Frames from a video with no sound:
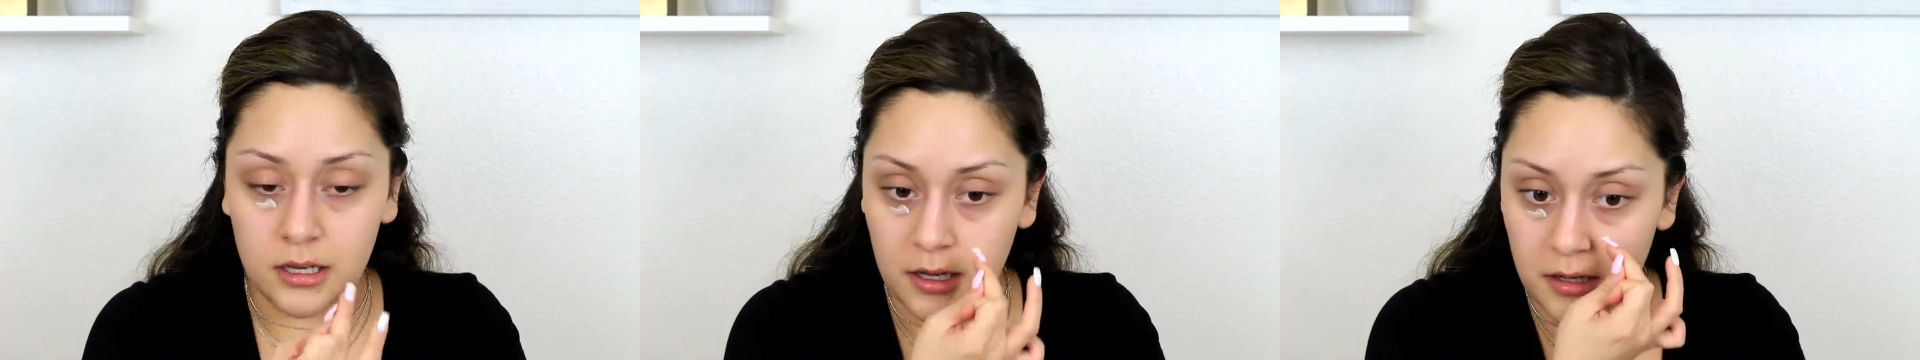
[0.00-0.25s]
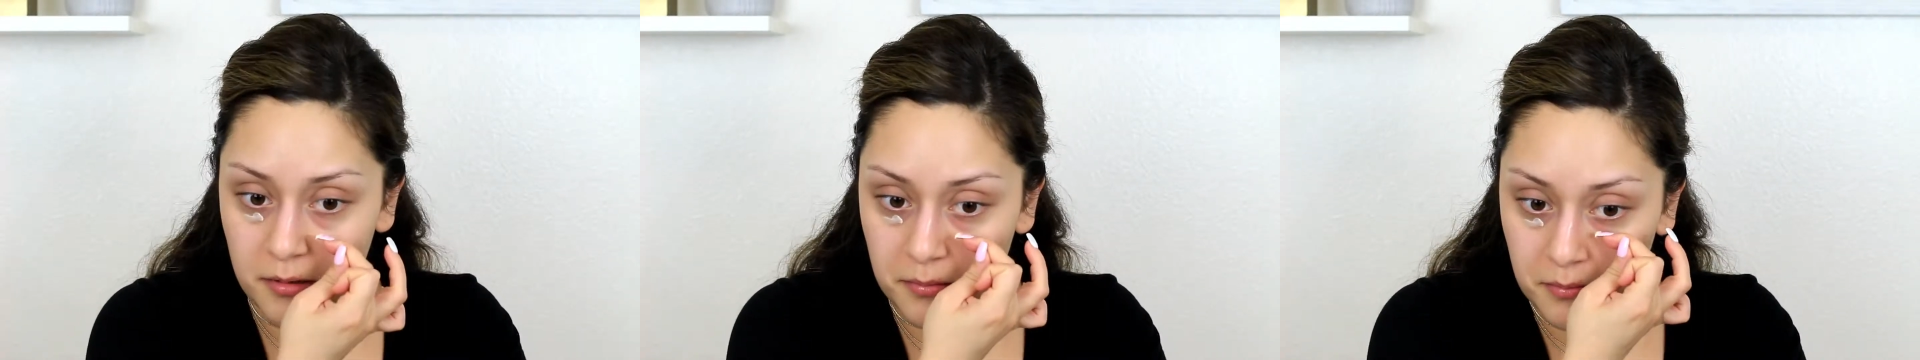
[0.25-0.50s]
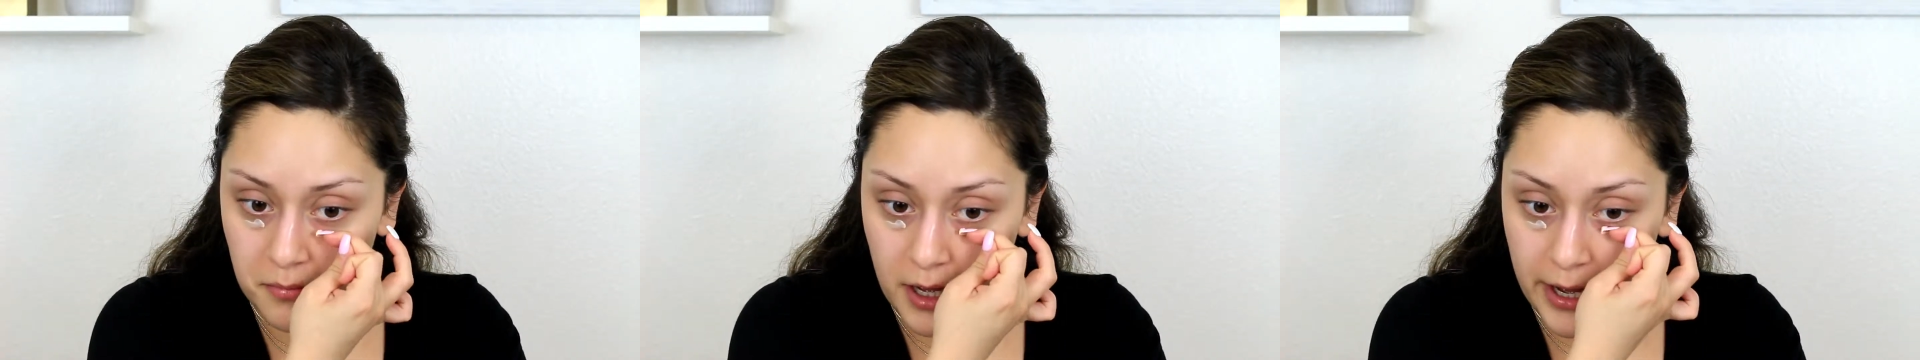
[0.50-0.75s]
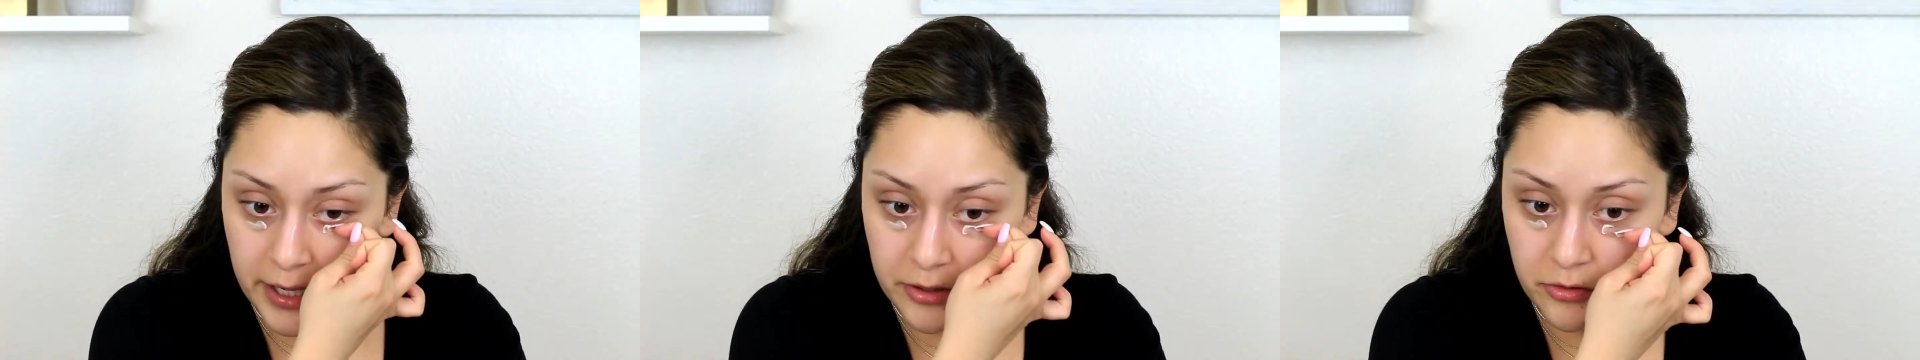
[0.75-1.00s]

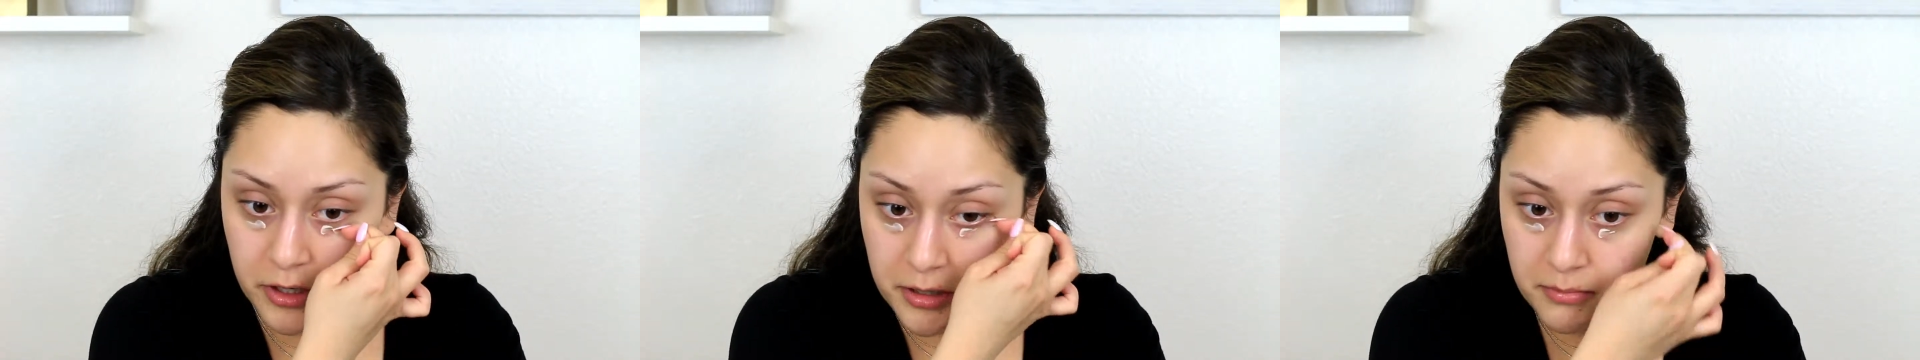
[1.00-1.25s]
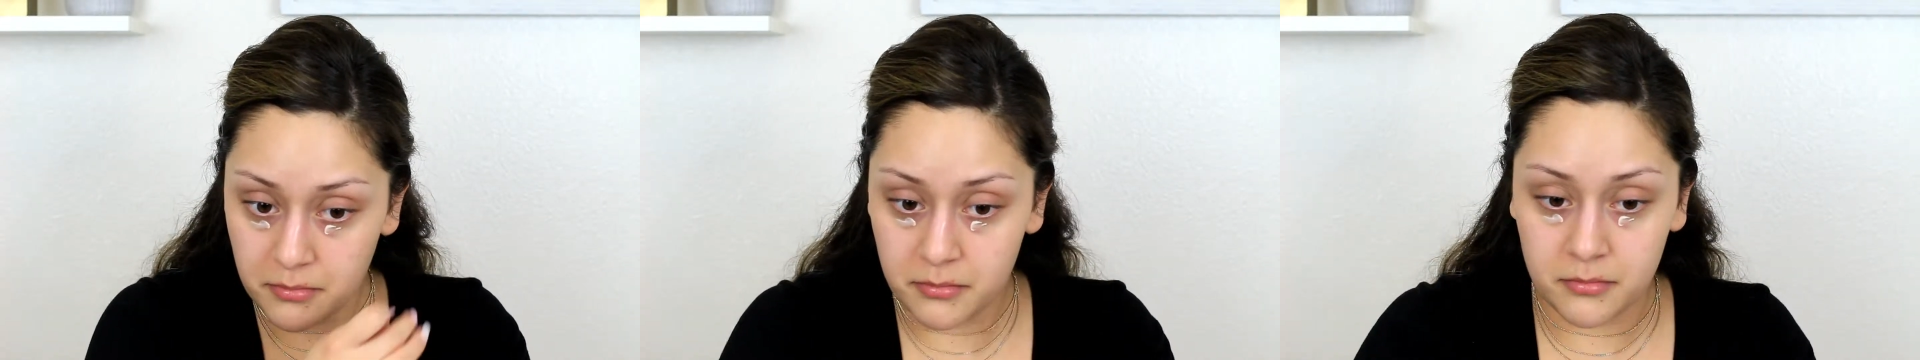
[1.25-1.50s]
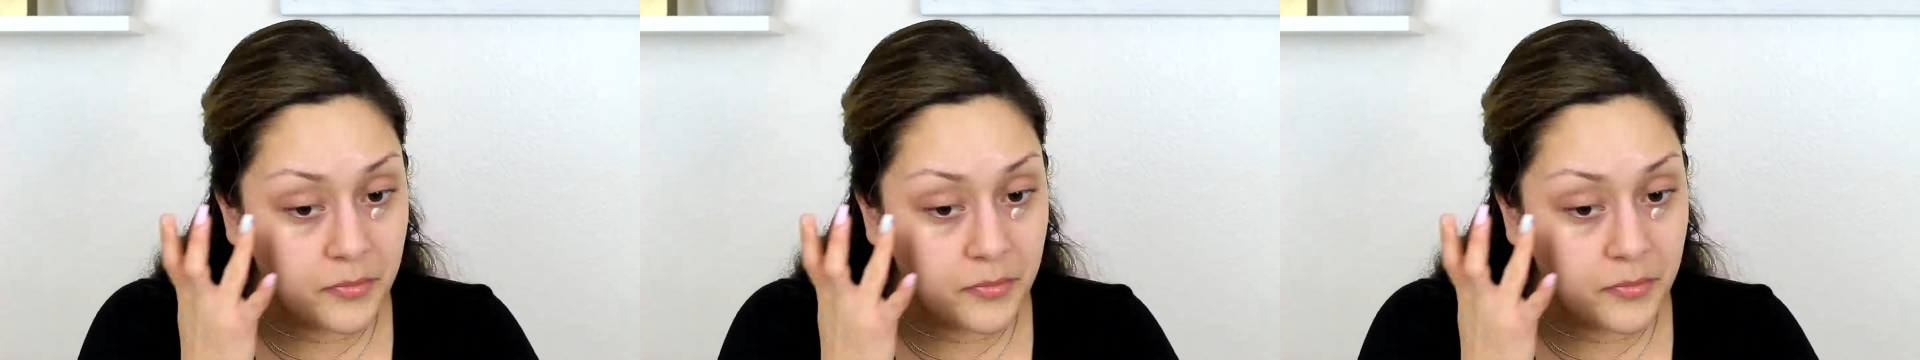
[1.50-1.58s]
eye cream.